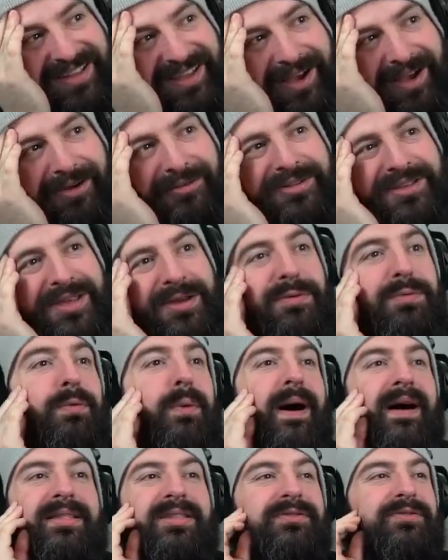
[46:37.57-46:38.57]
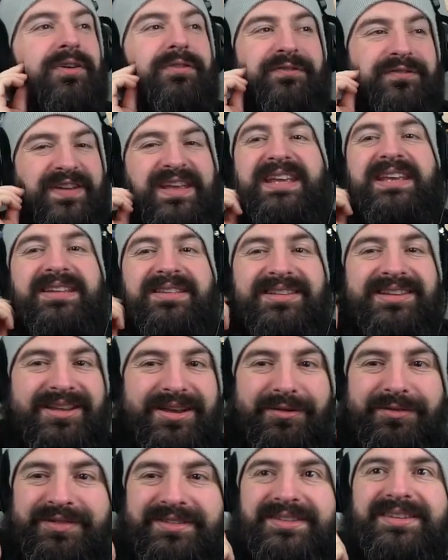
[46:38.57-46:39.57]
Oh, you wonderful fiend,
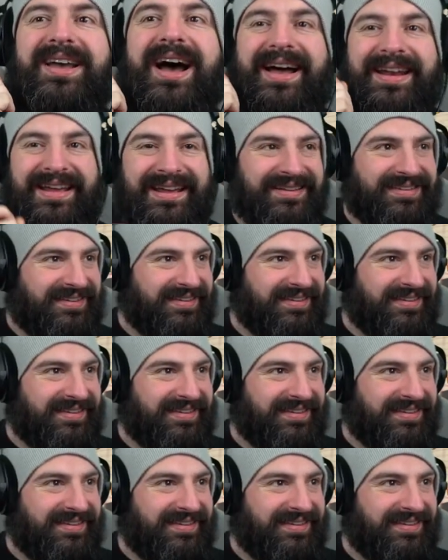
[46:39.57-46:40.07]
you've done it.